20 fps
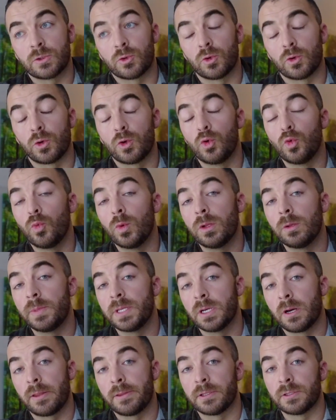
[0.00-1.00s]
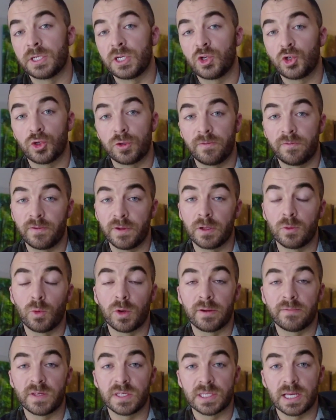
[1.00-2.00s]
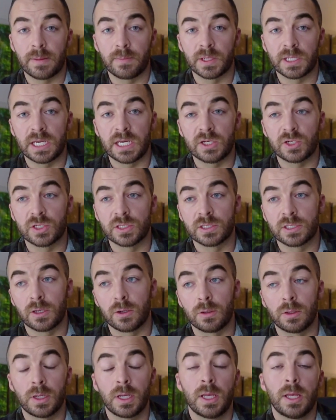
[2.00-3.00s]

or who will be on the lease should fill one of these applications out,